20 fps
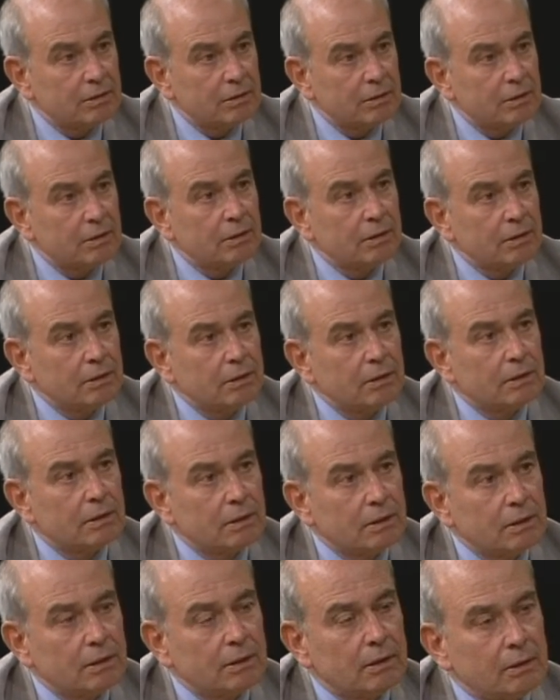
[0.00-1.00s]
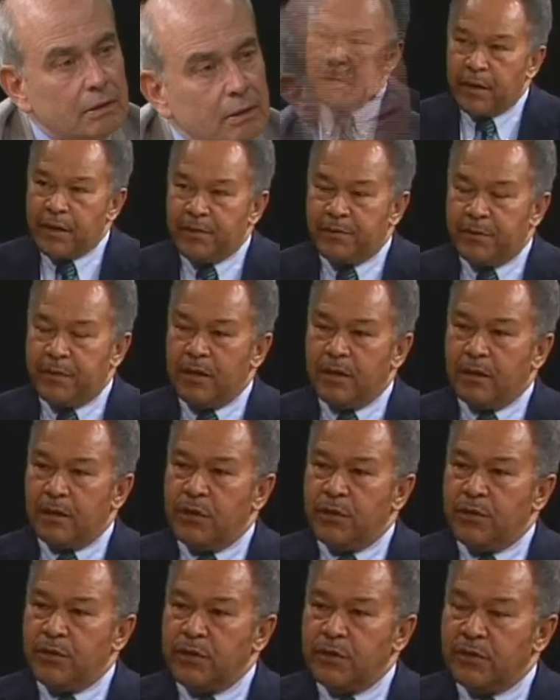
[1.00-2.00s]
Absolutely. One great
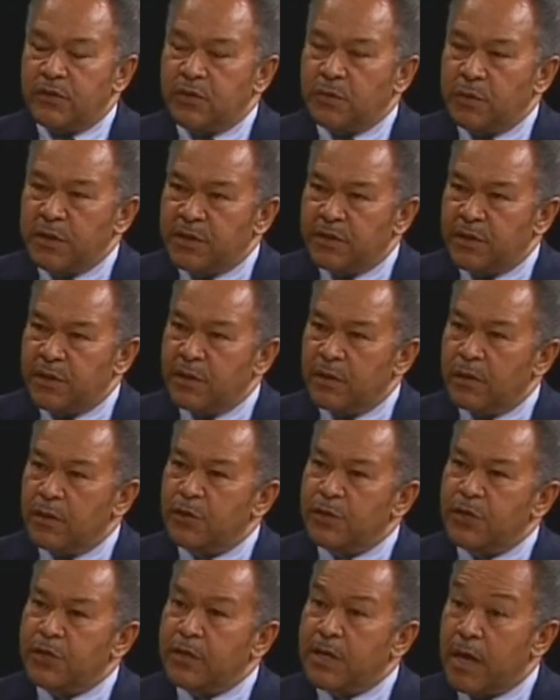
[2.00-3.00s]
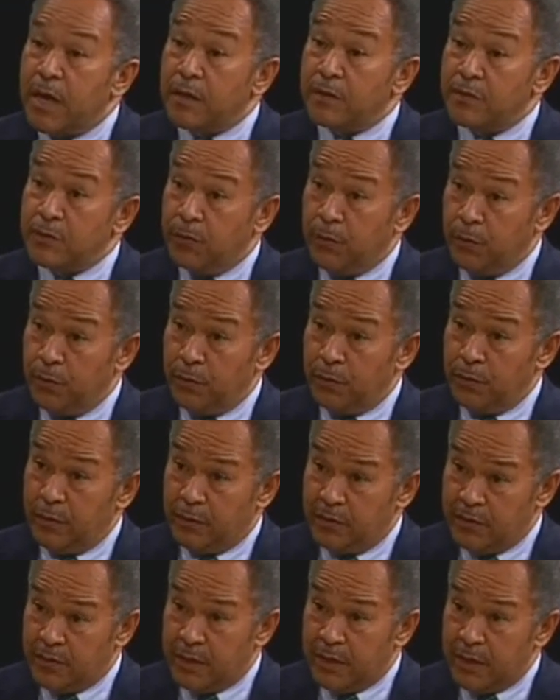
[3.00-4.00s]
theologian, Swiss theologian Hans Küng,
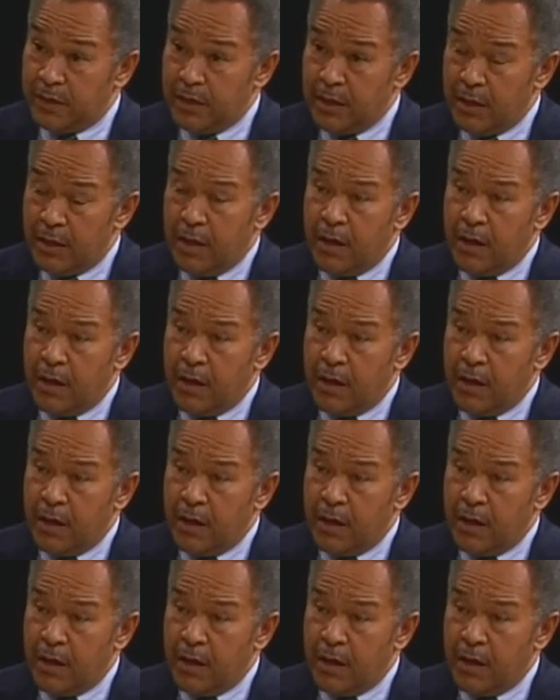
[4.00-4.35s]
said,